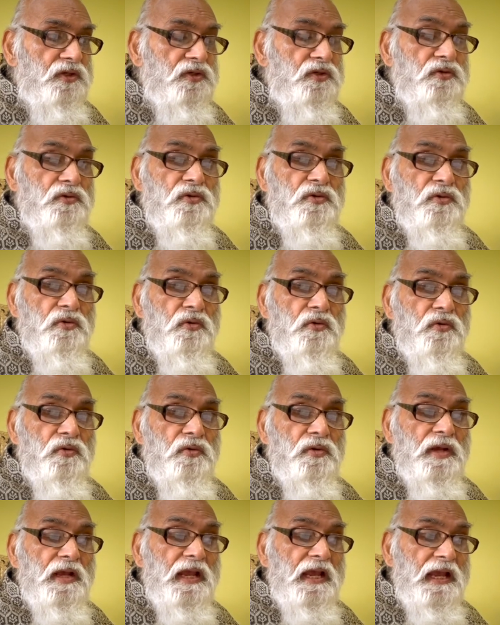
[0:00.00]
to know
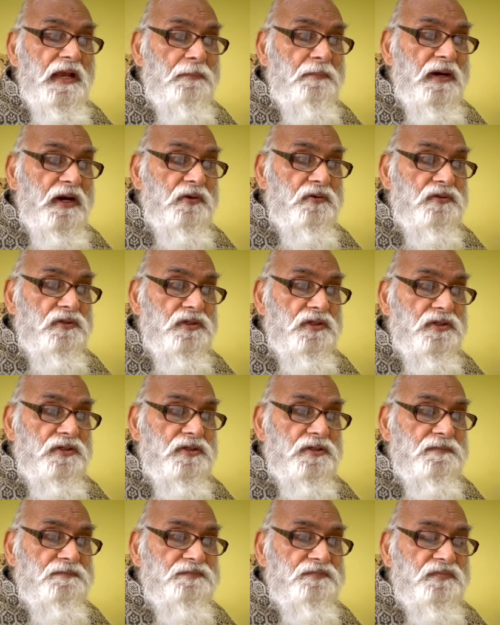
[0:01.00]
about
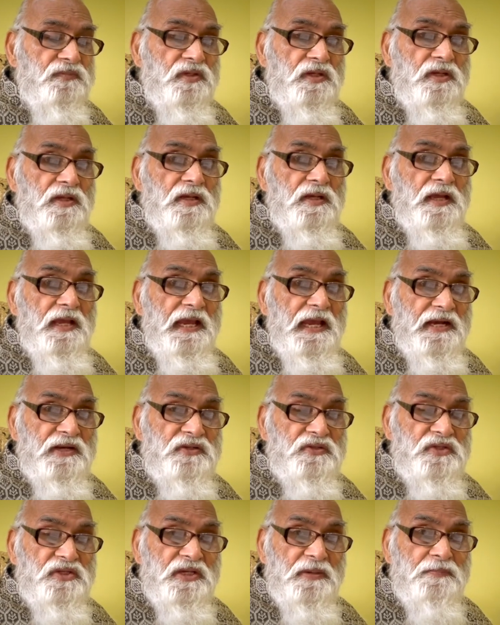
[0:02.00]
it
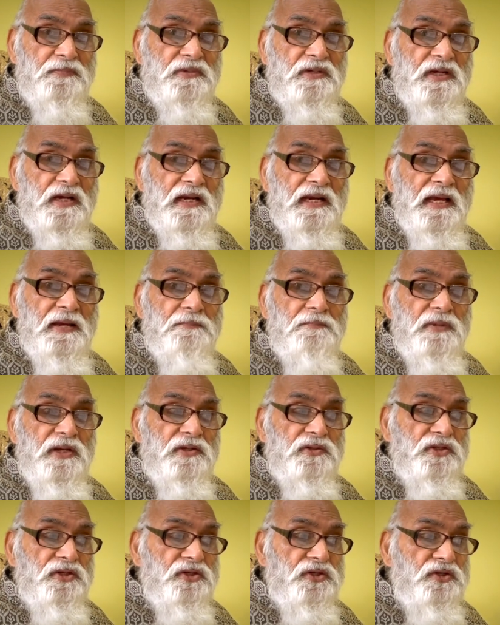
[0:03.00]
except
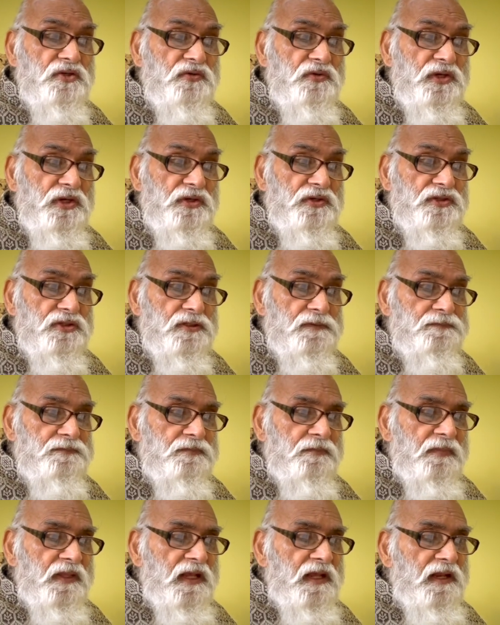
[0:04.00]
climbing the trees.
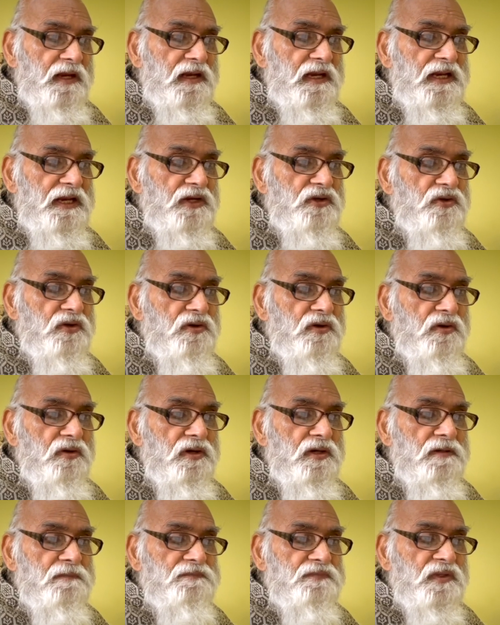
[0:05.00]
Later
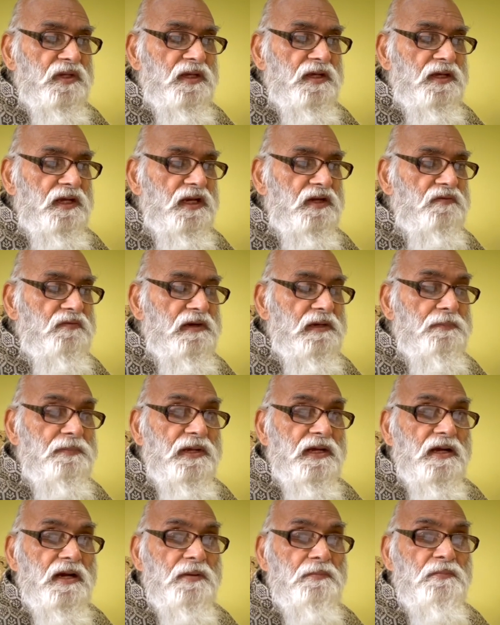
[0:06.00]
on, it will
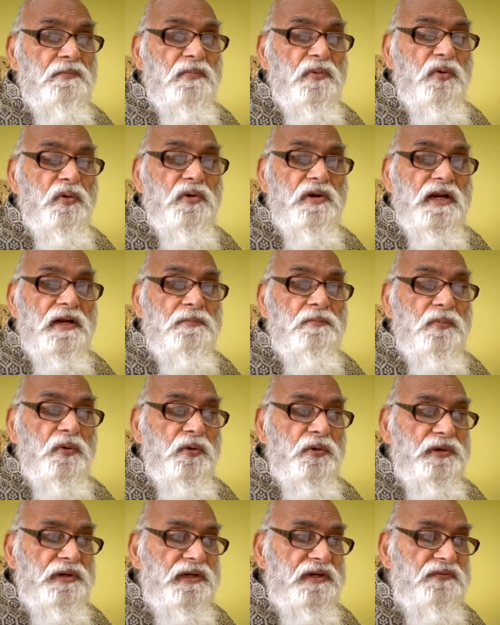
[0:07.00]
become more and
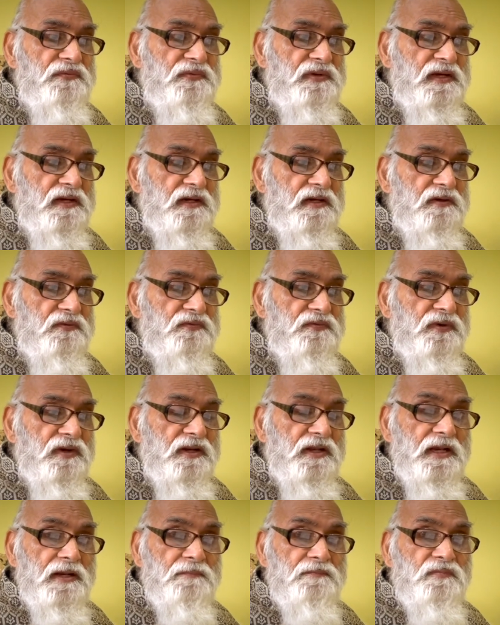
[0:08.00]
more difficult for
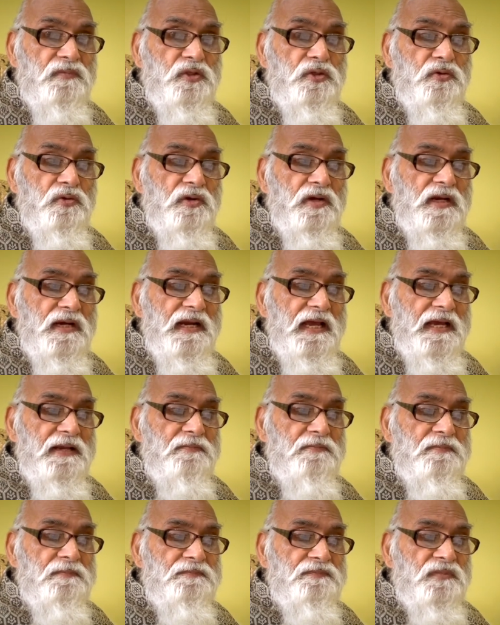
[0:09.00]
him to
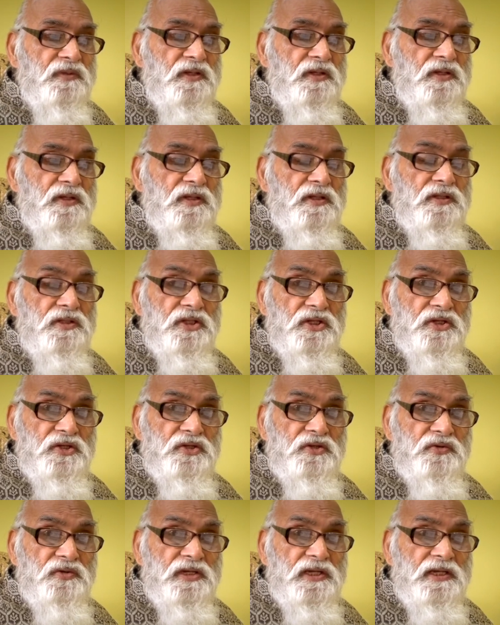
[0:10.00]
climb the
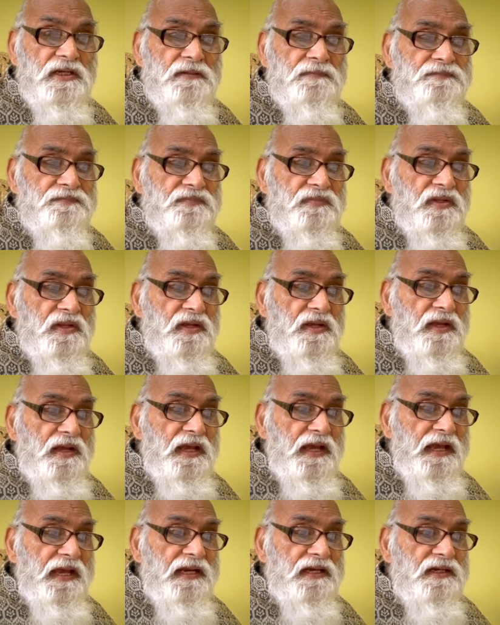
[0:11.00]
tree
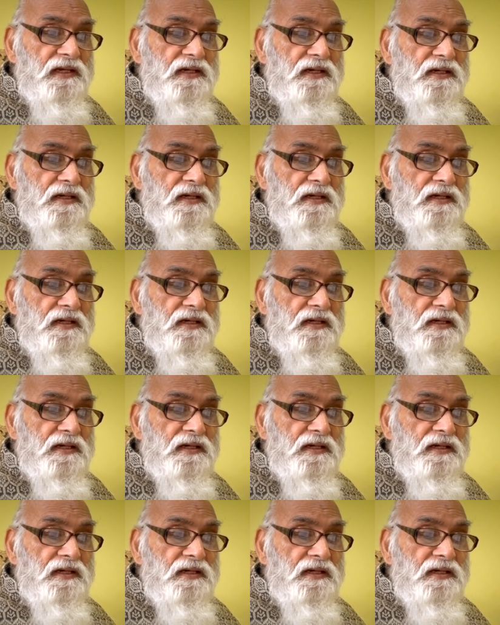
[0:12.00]
and